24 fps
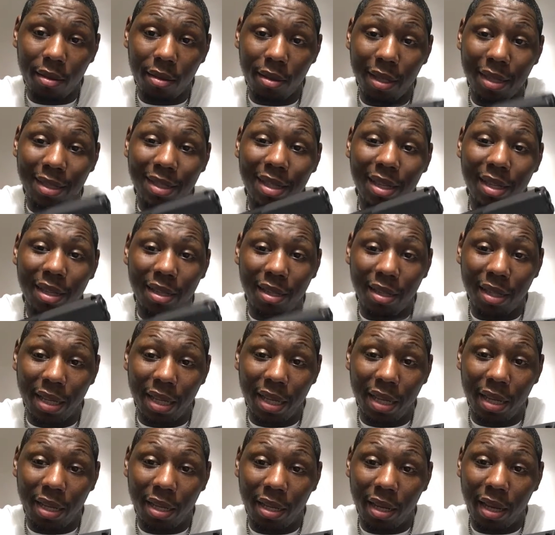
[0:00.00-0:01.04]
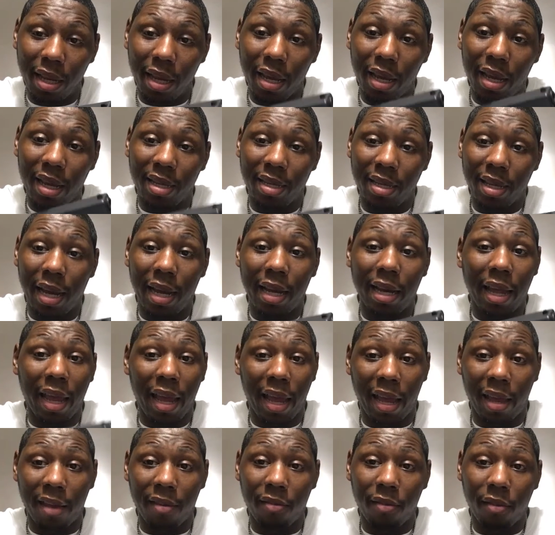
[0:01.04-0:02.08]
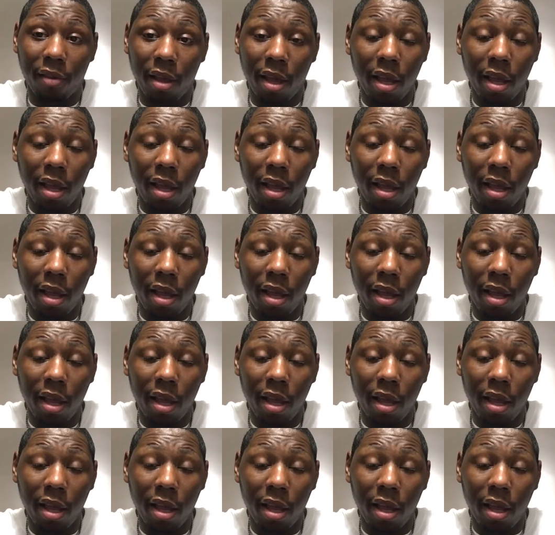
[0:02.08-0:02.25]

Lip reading: than to need and not have.